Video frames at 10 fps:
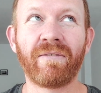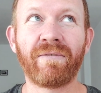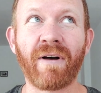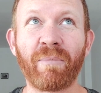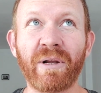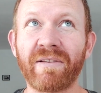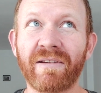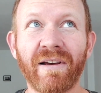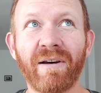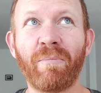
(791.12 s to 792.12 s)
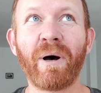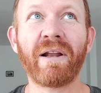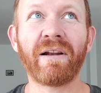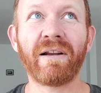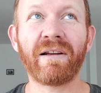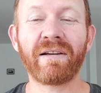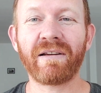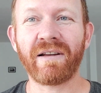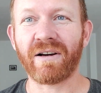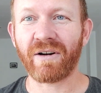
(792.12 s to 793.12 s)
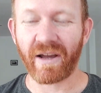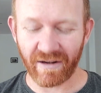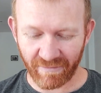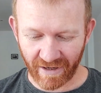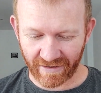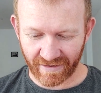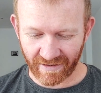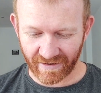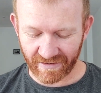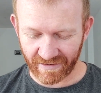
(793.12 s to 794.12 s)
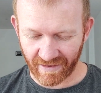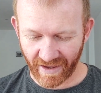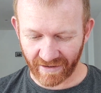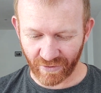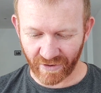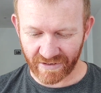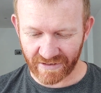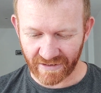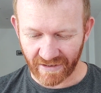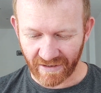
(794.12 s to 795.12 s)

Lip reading: feminist, but I didn't make the language.